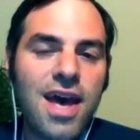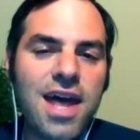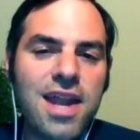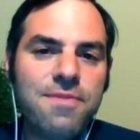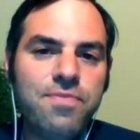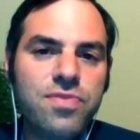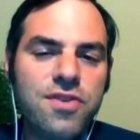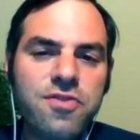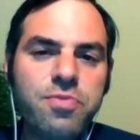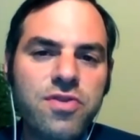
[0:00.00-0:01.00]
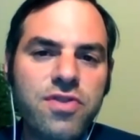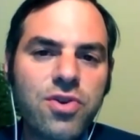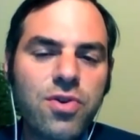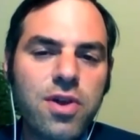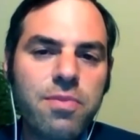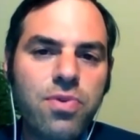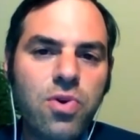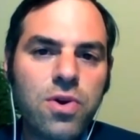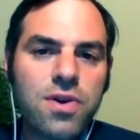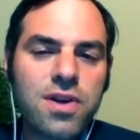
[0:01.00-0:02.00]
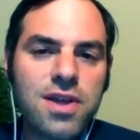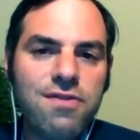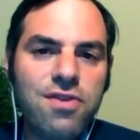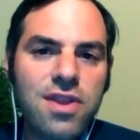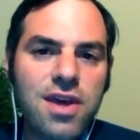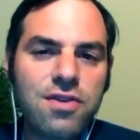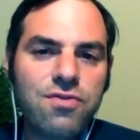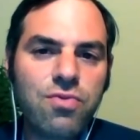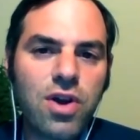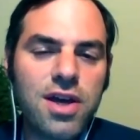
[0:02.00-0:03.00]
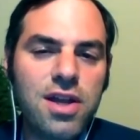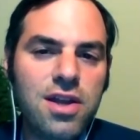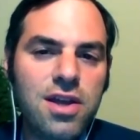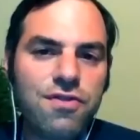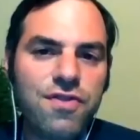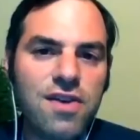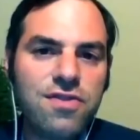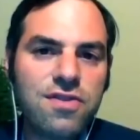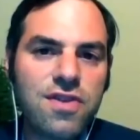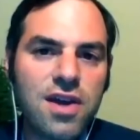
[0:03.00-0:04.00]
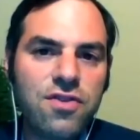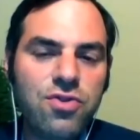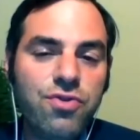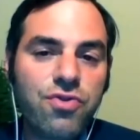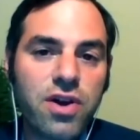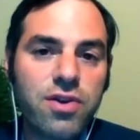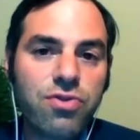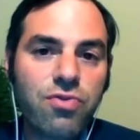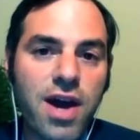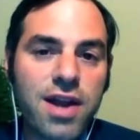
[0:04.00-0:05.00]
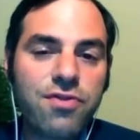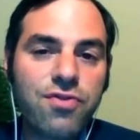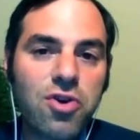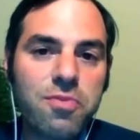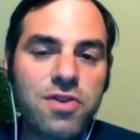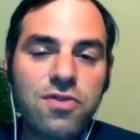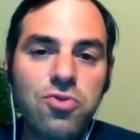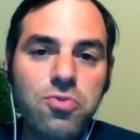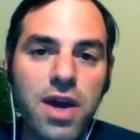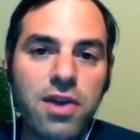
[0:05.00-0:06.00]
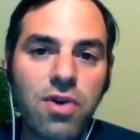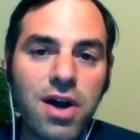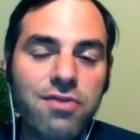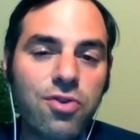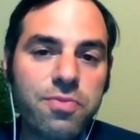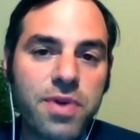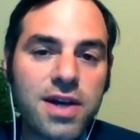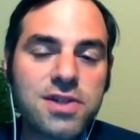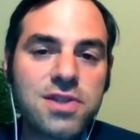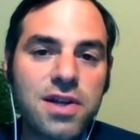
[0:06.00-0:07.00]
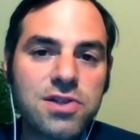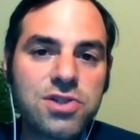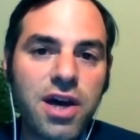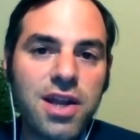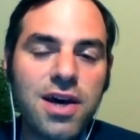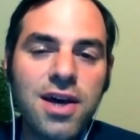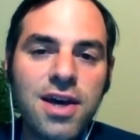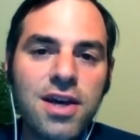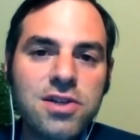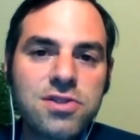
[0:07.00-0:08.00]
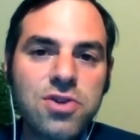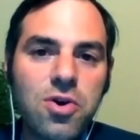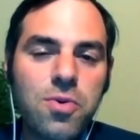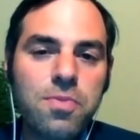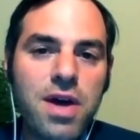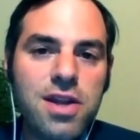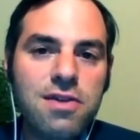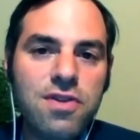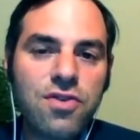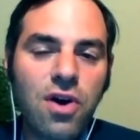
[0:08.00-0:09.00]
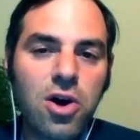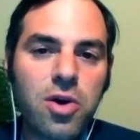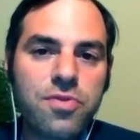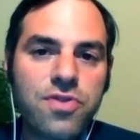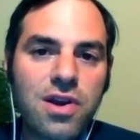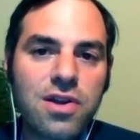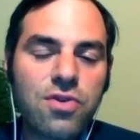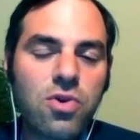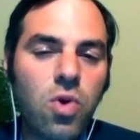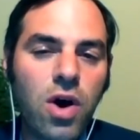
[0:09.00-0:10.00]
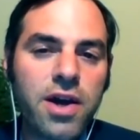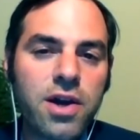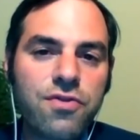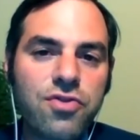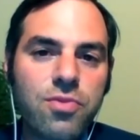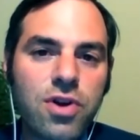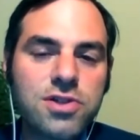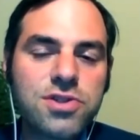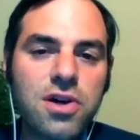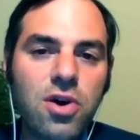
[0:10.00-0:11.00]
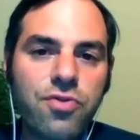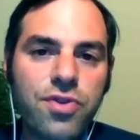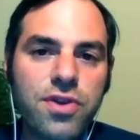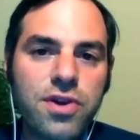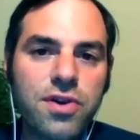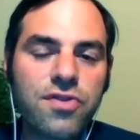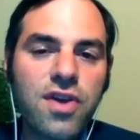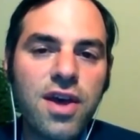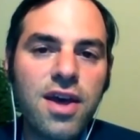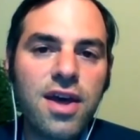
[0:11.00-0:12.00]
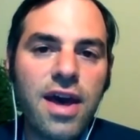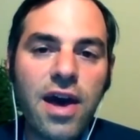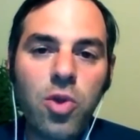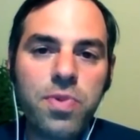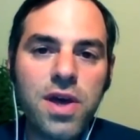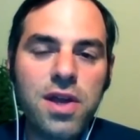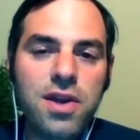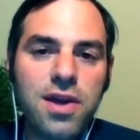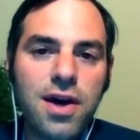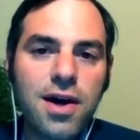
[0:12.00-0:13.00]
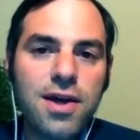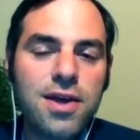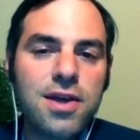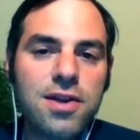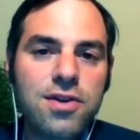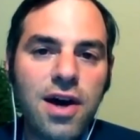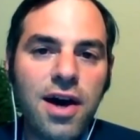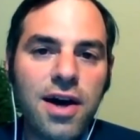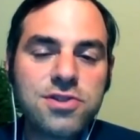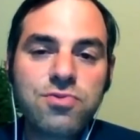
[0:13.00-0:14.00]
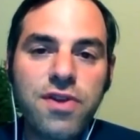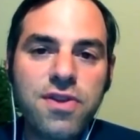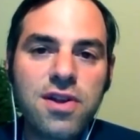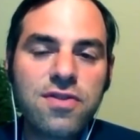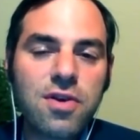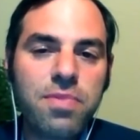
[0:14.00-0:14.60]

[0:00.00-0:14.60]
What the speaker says: And this is particularly important given that India faces a two-front threat from its two main rivals, Pakistan and China. So many of these arms that it has acquired from Russia over the years help India strengthen its